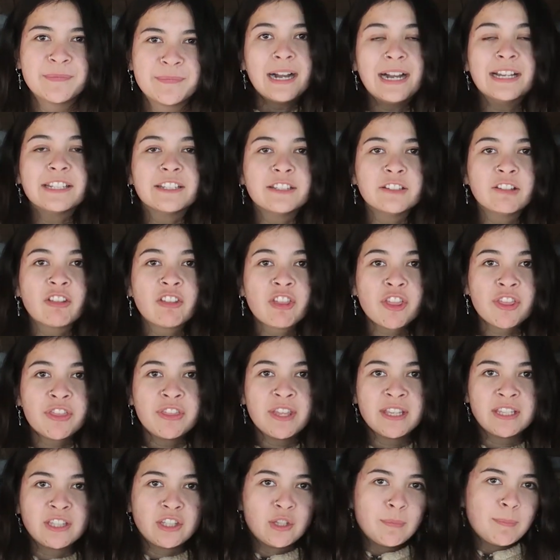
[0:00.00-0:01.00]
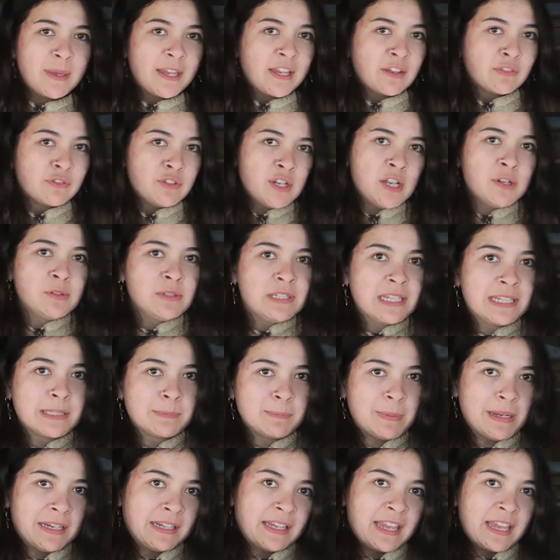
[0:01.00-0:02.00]
And another thing you may have
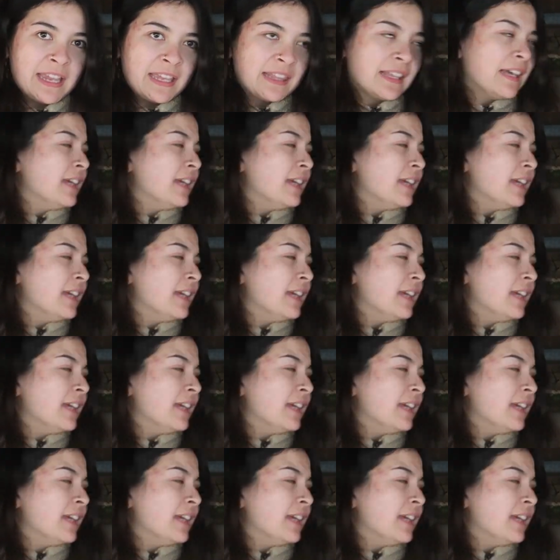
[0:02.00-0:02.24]
noticed back here